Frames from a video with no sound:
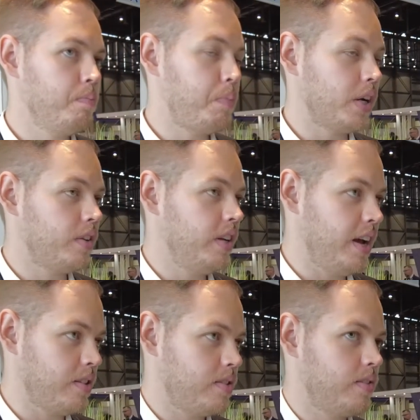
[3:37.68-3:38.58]
But
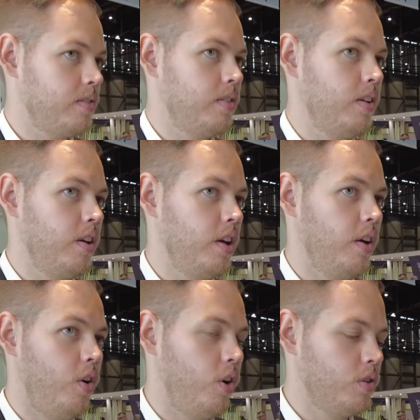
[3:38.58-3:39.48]
yes,
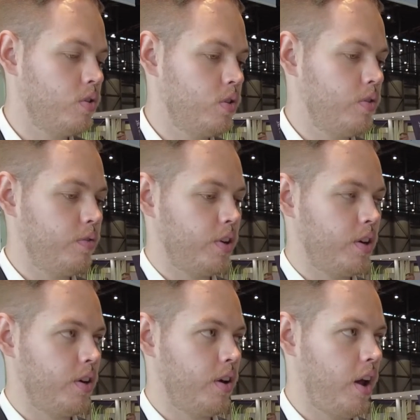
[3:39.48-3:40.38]
on sort of a,